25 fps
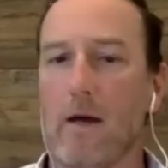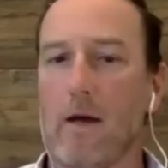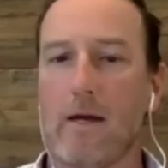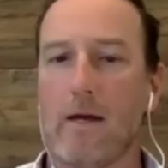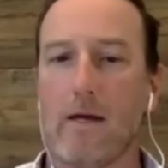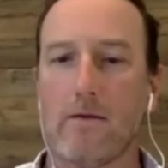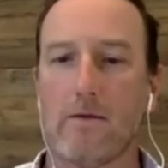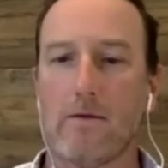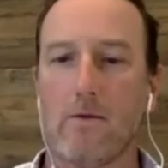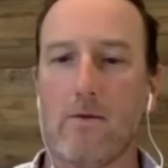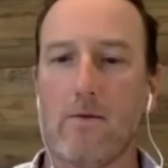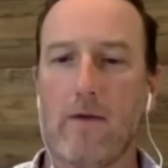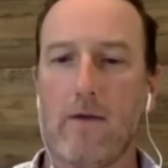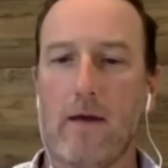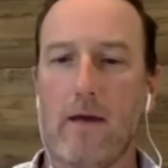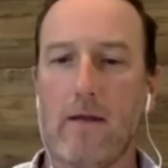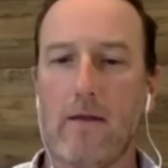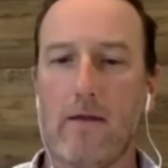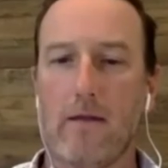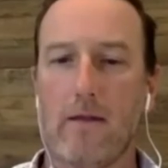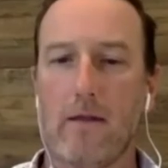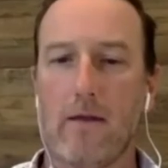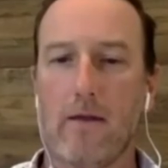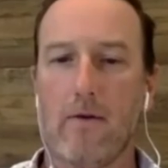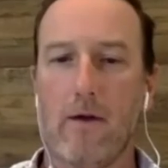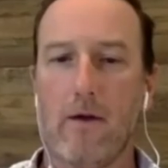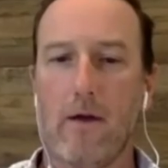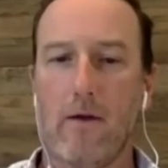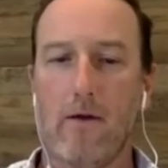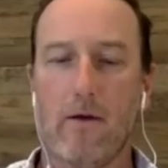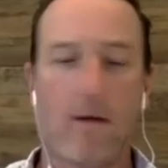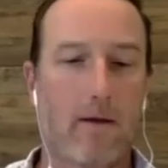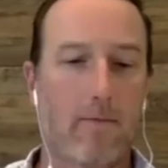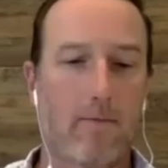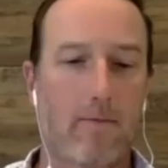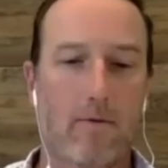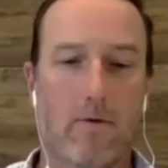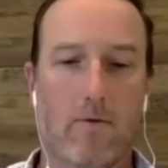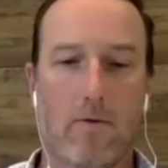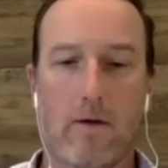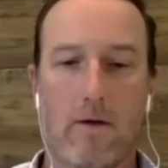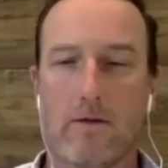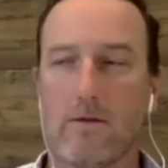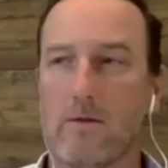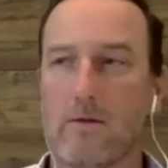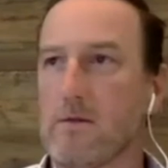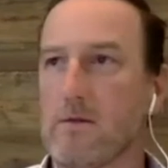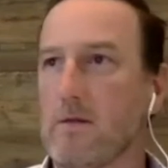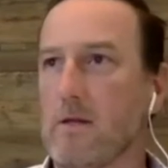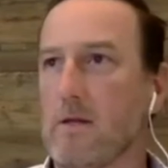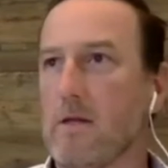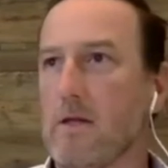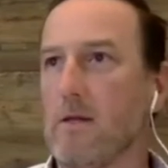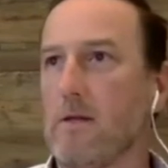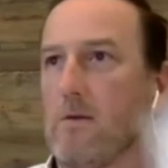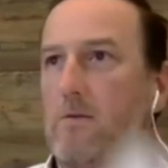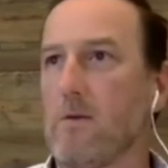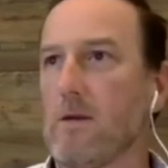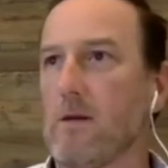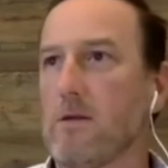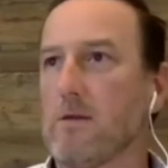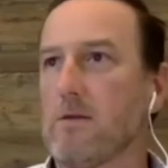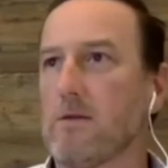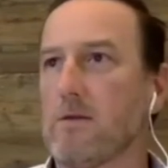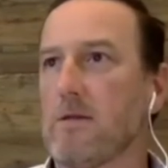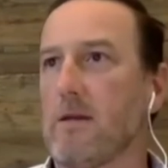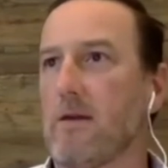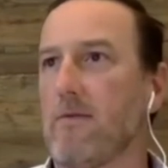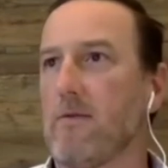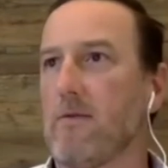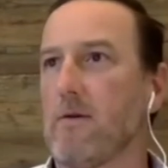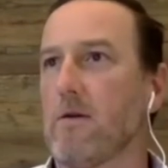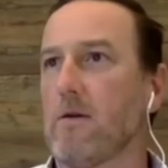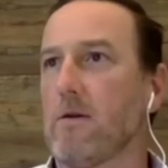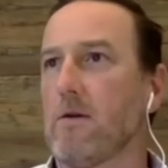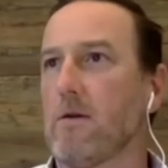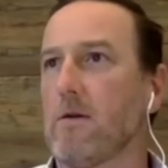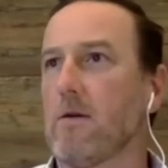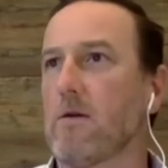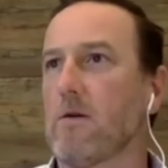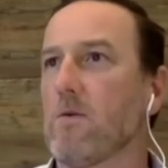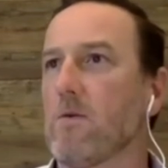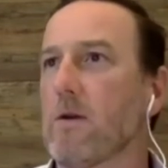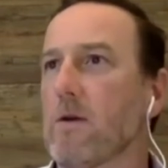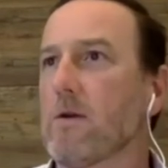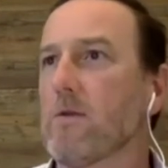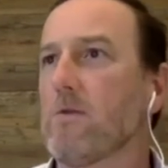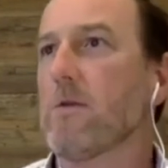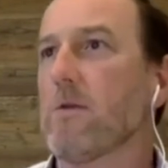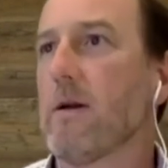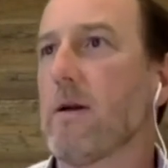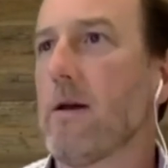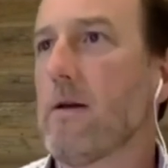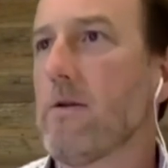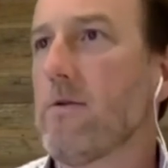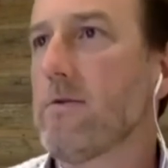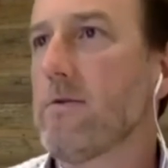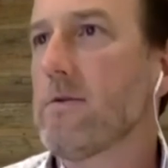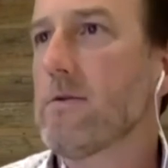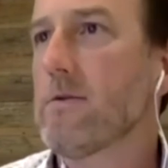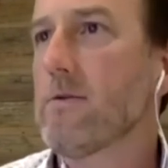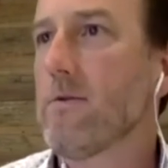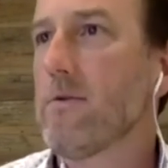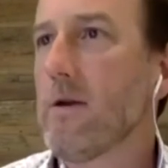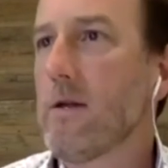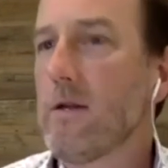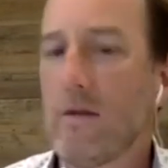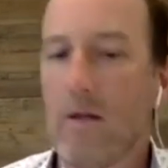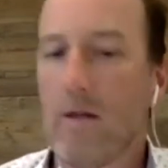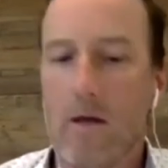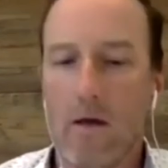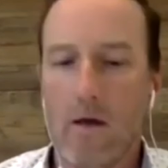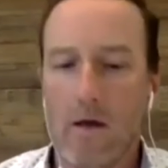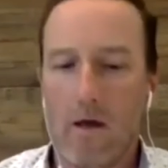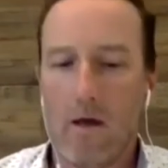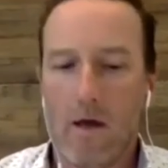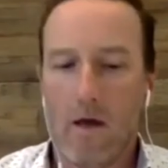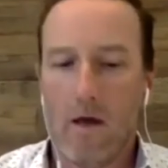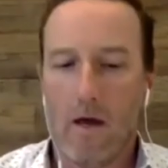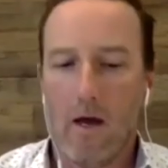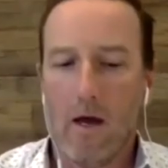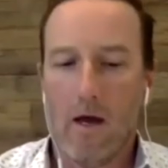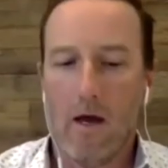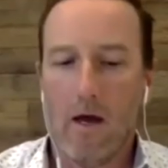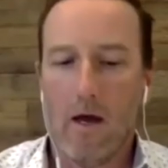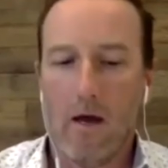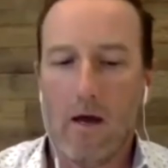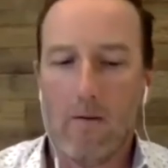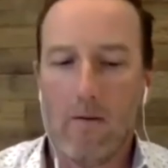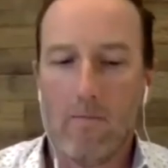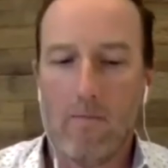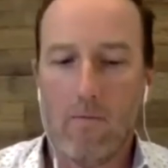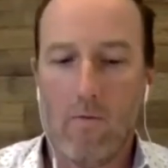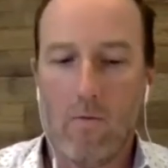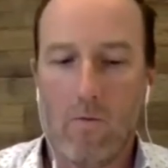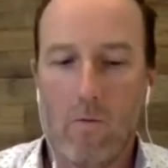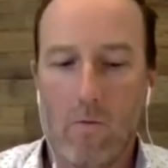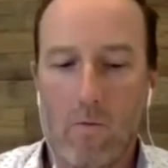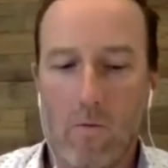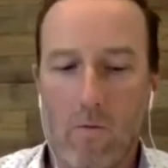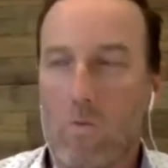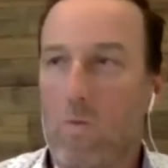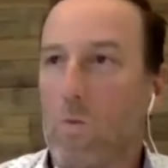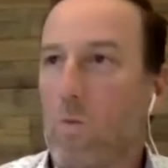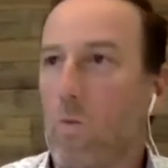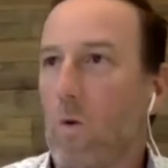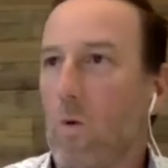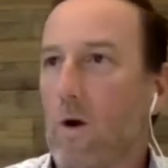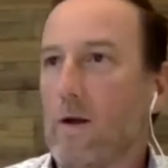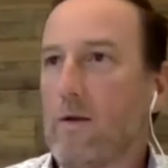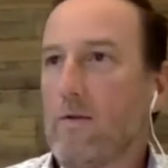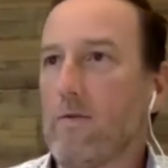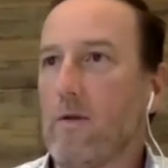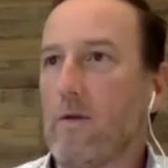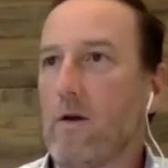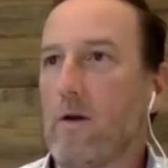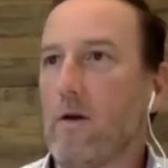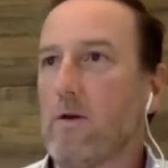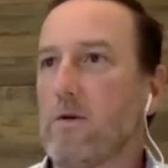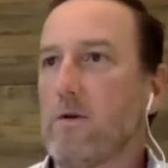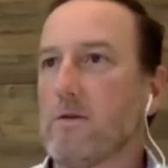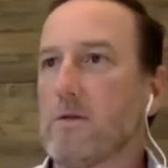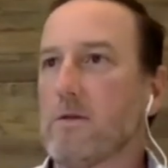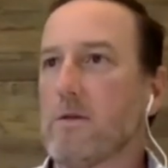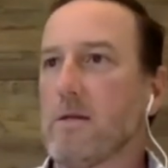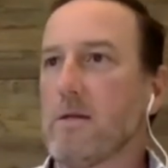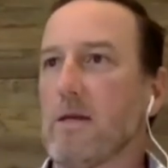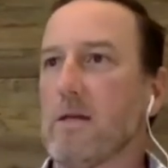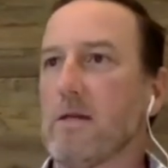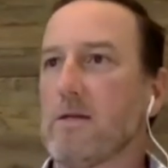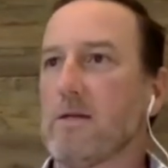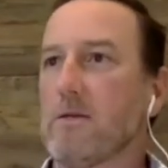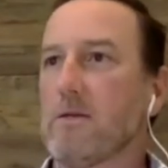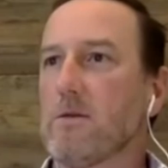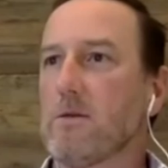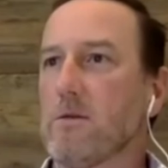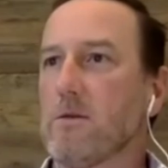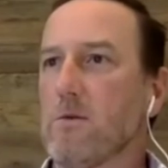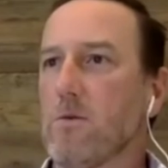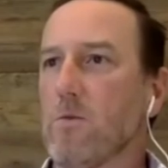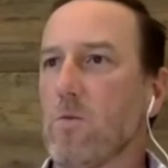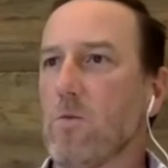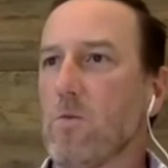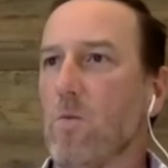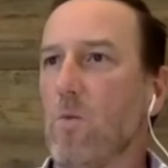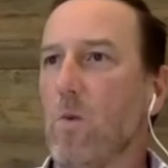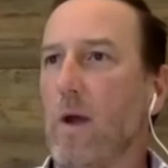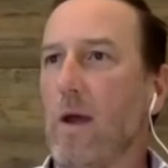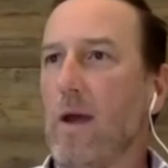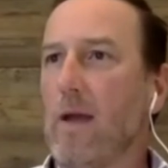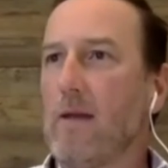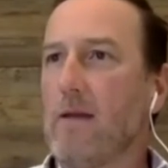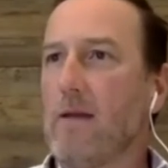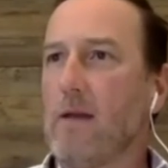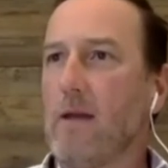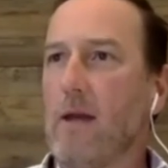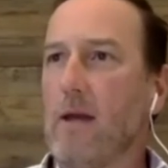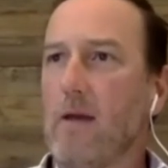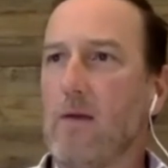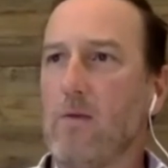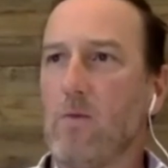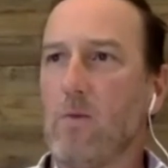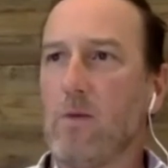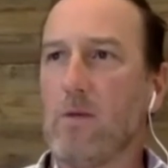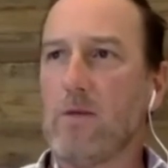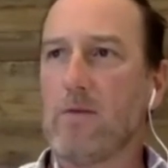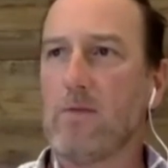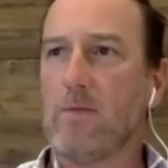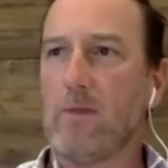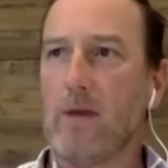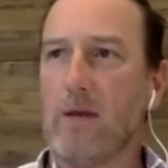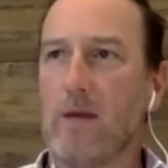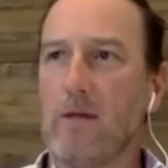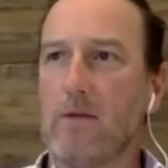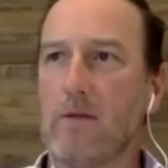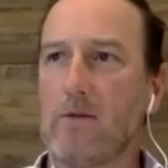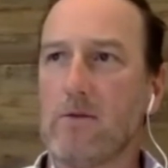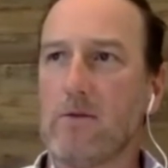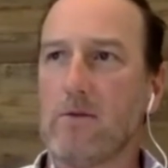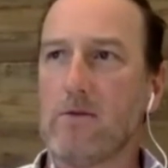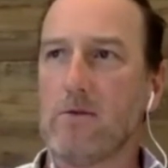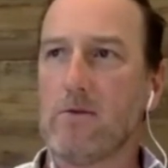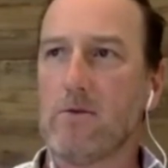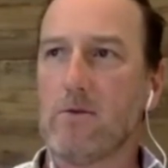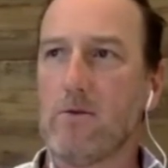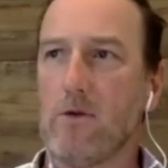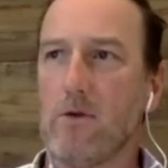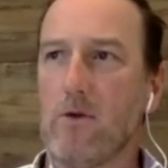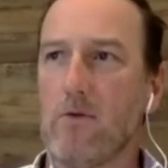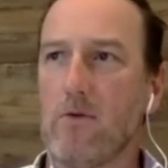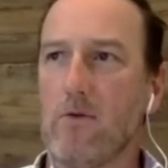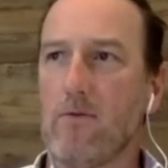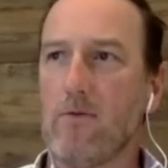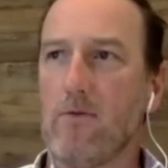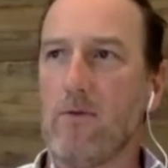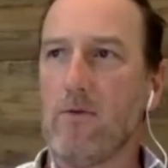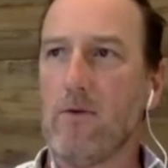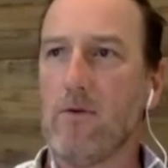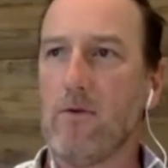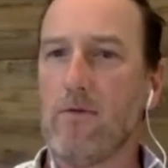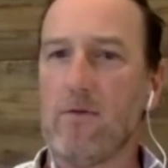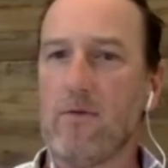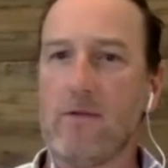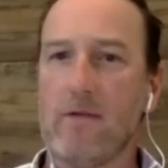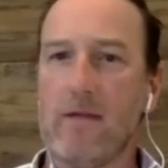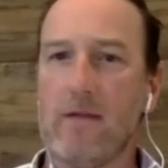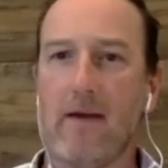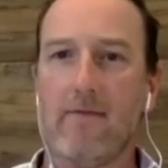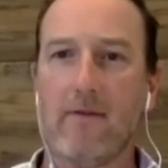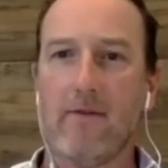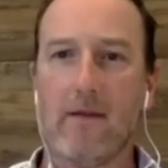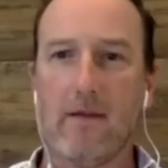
so there are a couple of questions here that we can just have a quick look at on the screen. One of those is, when and which patients should I refer for TAVI?